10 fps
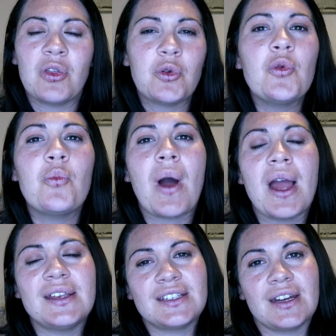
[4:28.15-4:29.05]
through
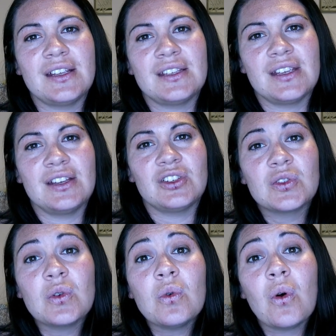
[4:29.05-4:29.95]
my studies in
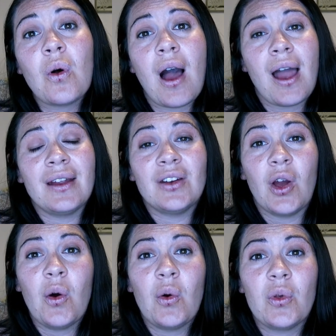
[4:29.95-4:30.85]
school, I
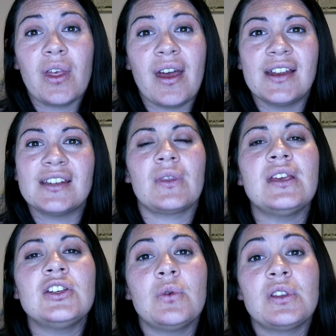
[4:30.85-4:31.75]
know that
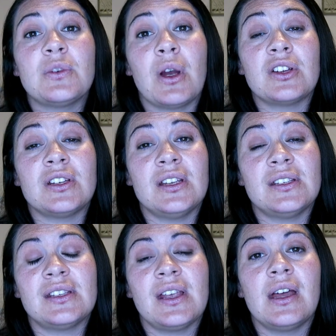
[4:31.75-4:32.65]
the issue with depression
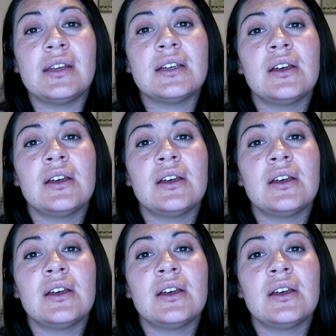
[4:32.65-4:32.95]
is, is that